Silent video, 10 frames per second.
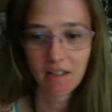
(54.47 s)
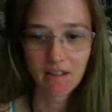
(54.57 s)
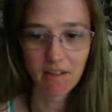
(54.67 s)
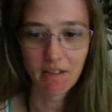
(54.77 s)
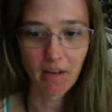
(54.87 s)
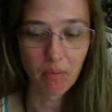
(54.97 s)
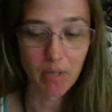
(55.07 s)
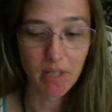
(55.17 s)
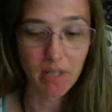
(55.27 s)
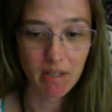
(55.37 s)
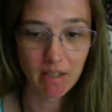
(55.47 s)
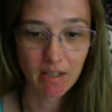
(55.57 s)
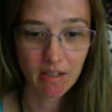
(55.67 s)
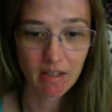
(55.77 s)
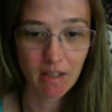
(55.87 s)
that we
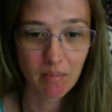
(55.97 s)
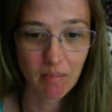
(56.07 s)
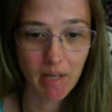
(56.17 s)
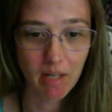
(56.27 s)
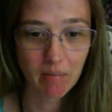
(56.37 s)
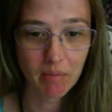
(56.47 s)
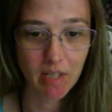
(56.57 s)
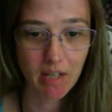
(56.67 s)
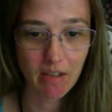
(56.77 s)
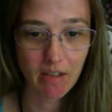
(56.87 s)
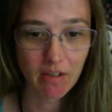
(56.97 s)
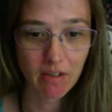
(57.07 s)
kind of made up together.